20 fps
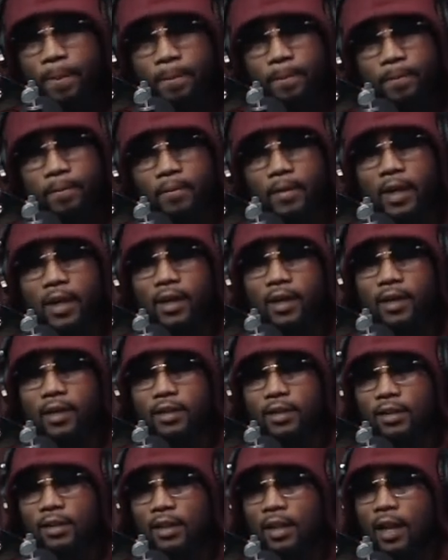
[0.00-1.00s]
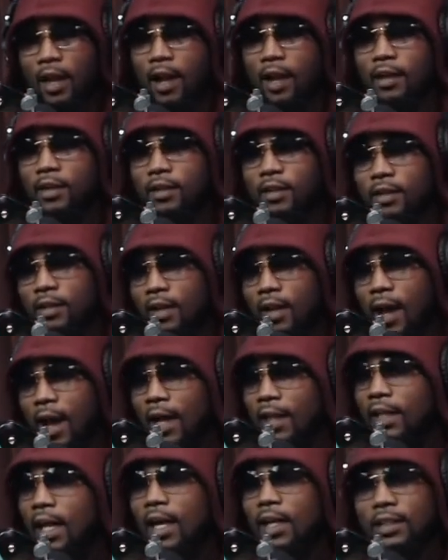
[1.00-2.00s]
man, I
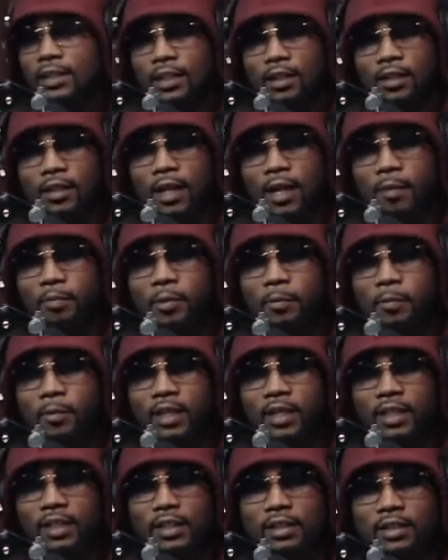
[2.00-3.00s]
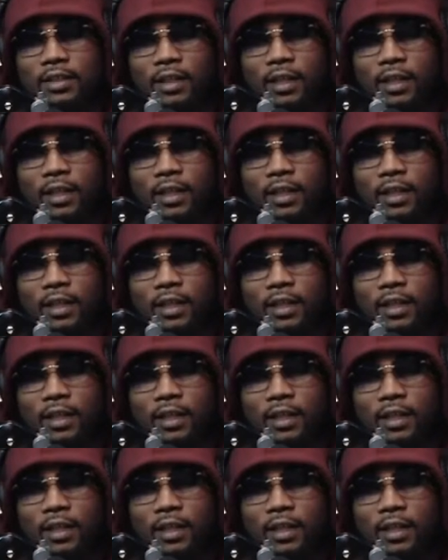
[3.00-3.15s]
tell a lot of people this: